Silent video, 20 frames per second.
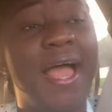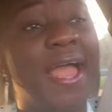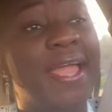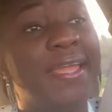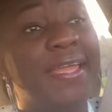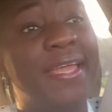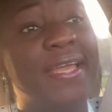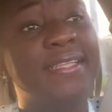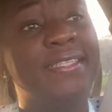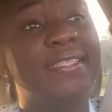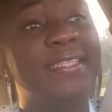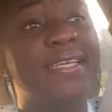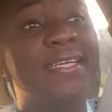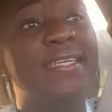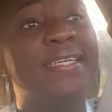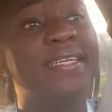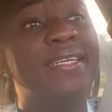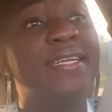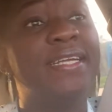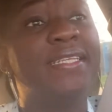get the
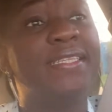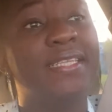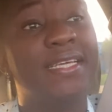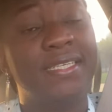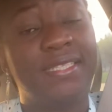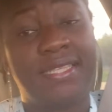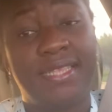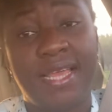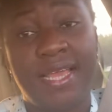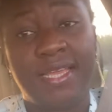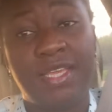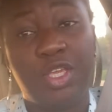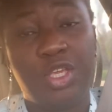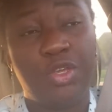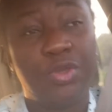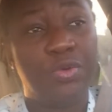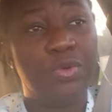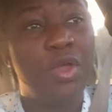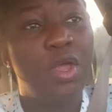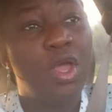greatest thank
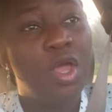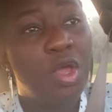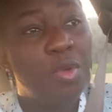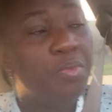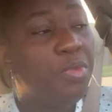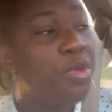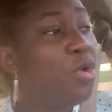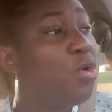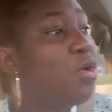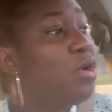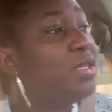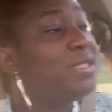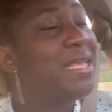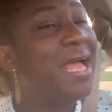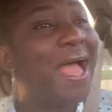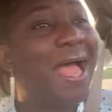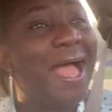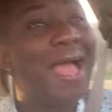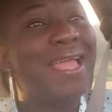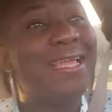you because
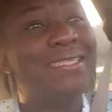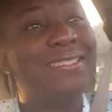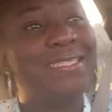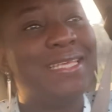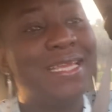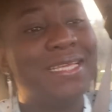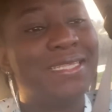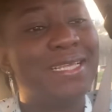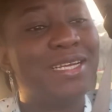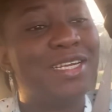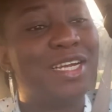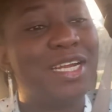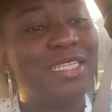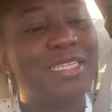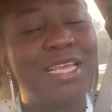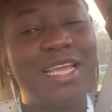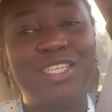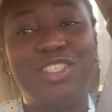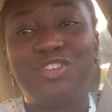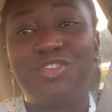I take the
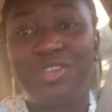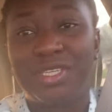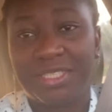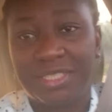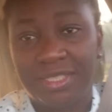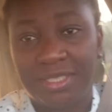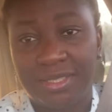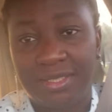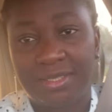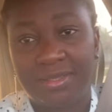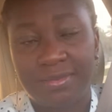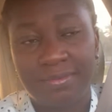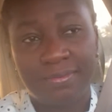greatest risks